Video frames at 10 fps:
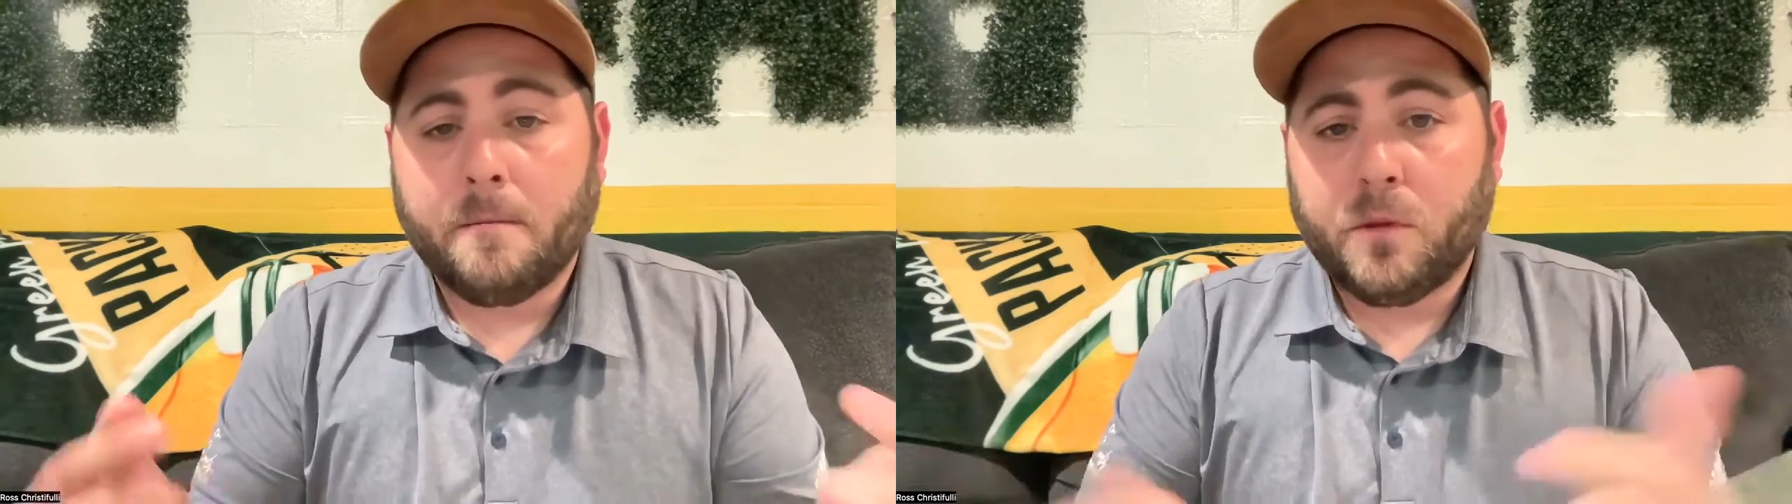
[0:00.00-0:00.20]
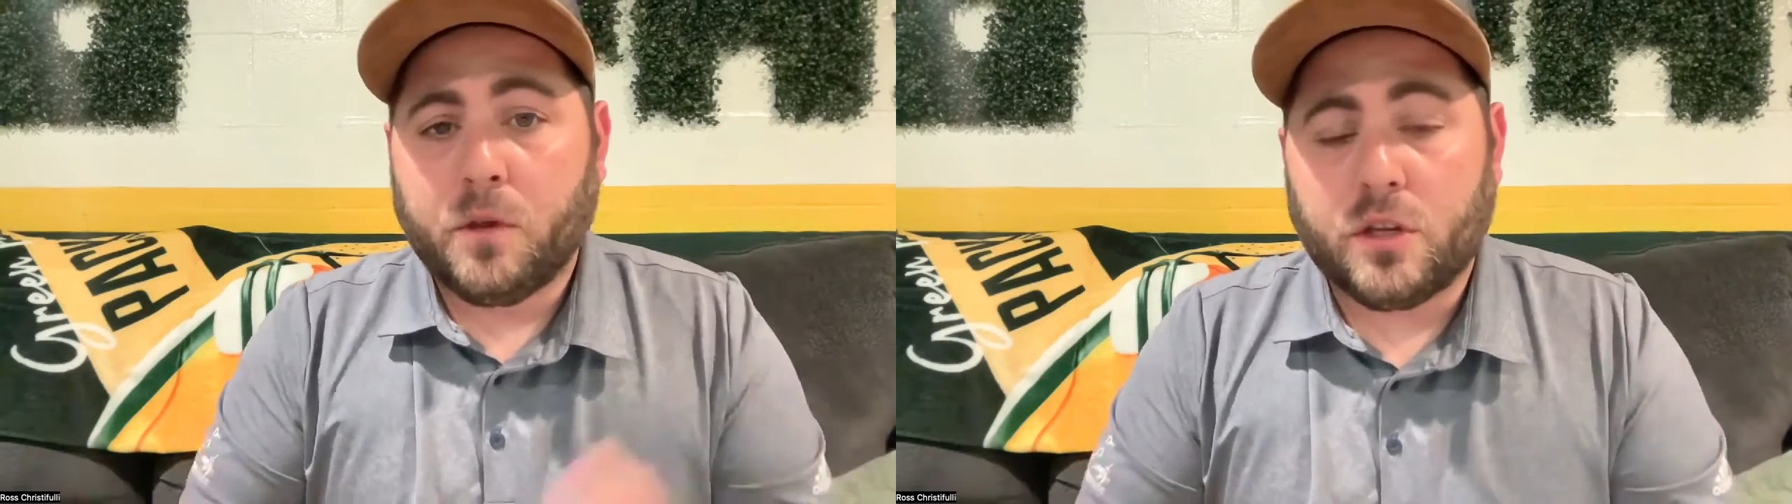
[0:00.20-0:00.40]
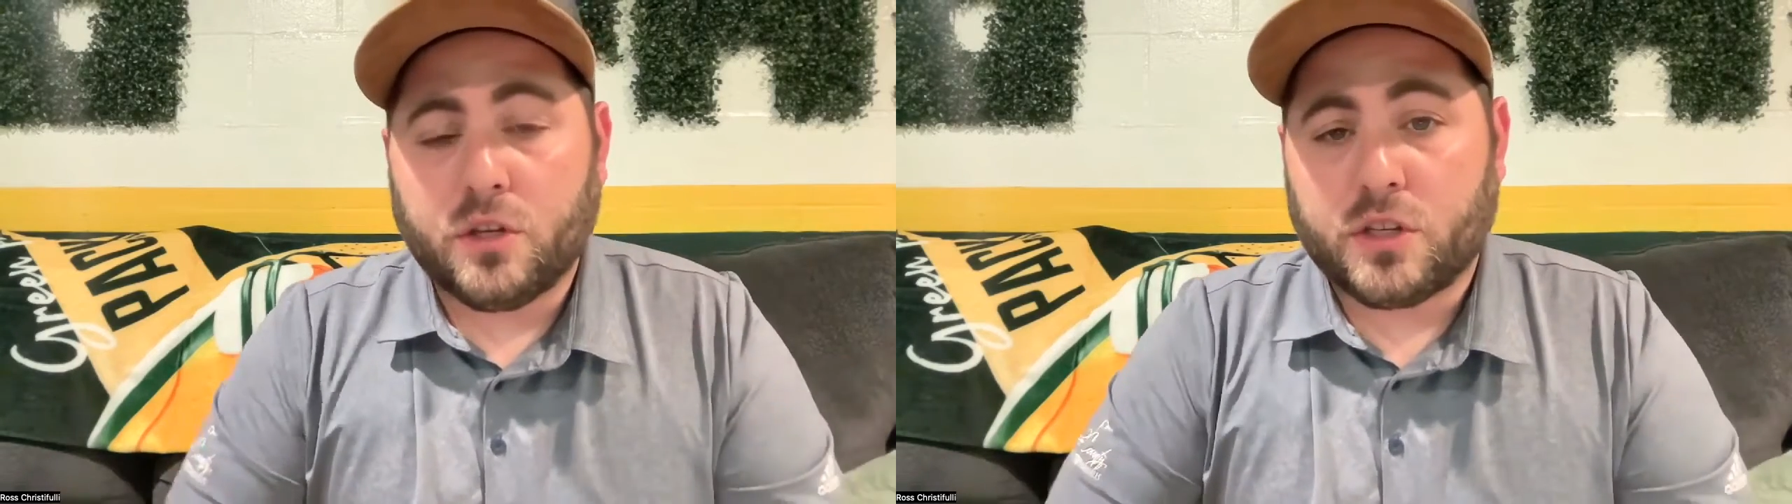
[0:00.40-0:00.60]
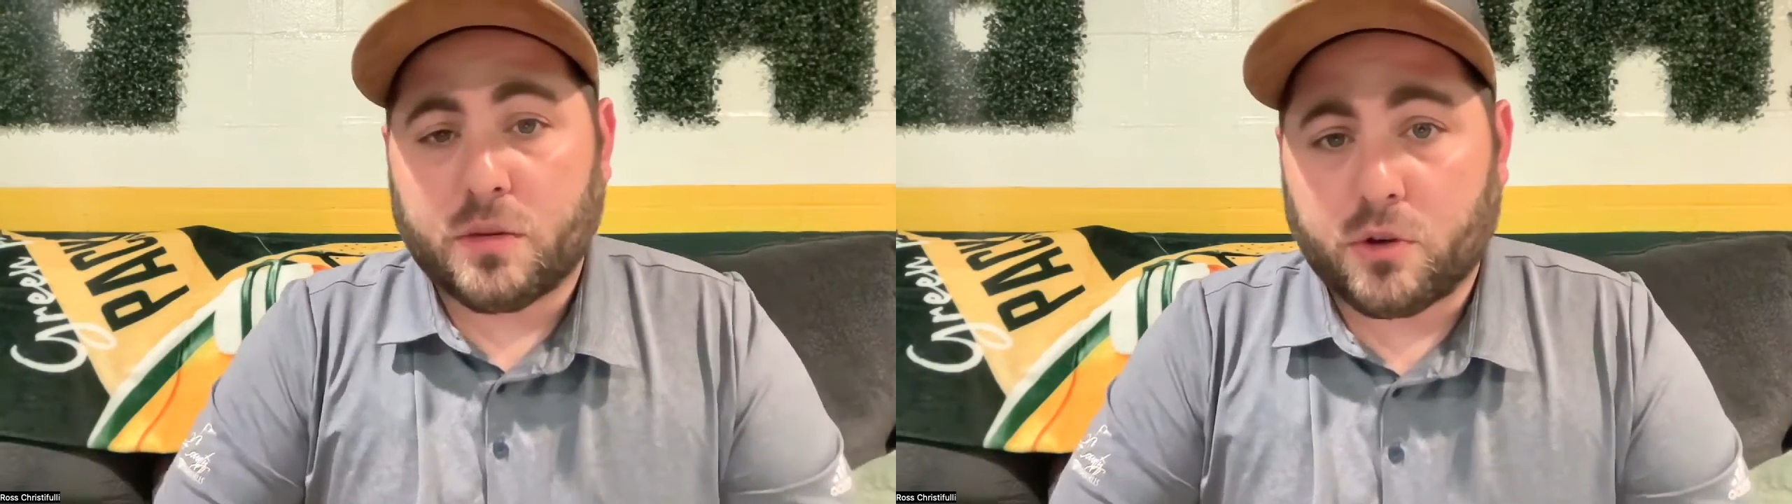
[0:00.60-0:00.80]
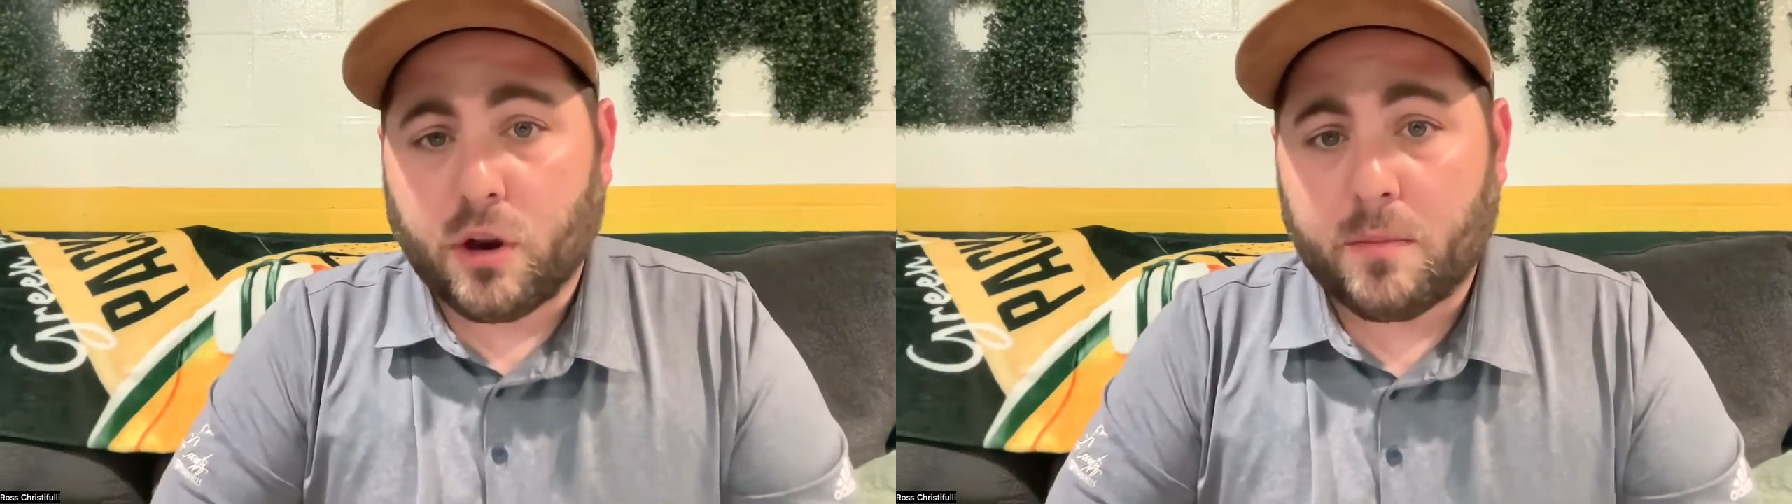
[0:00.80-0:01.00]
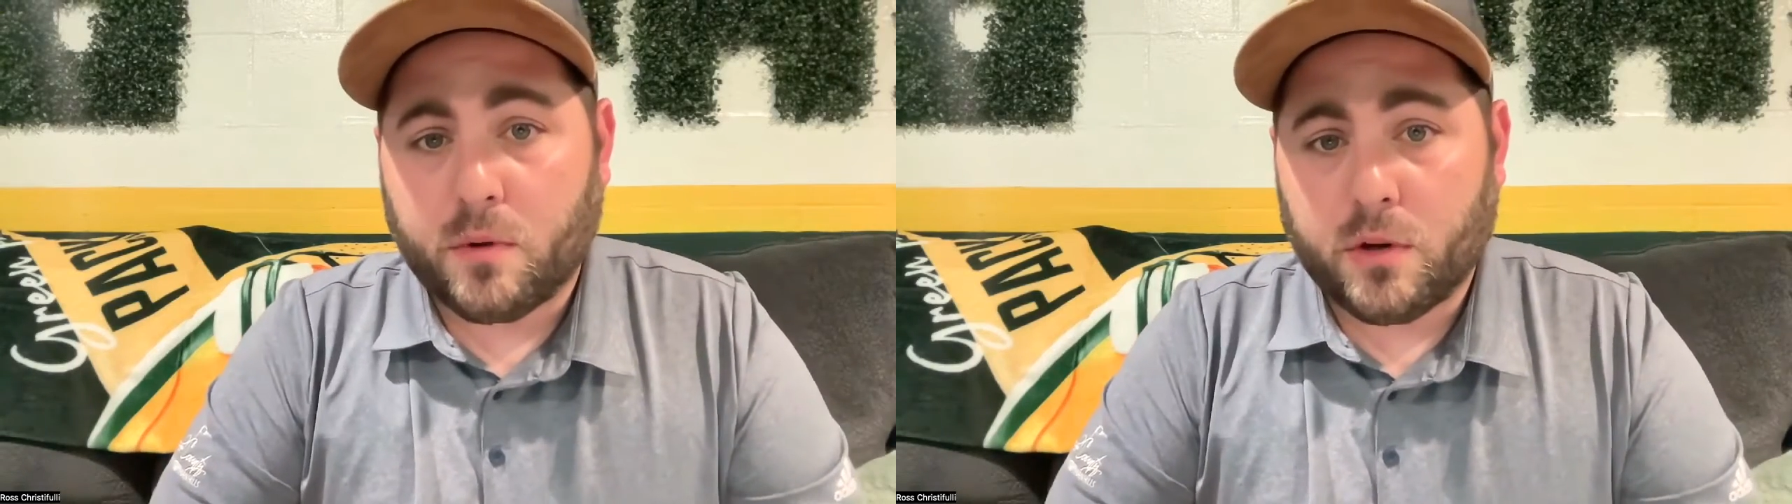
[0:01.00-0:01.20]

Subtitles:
You can just subscribe to our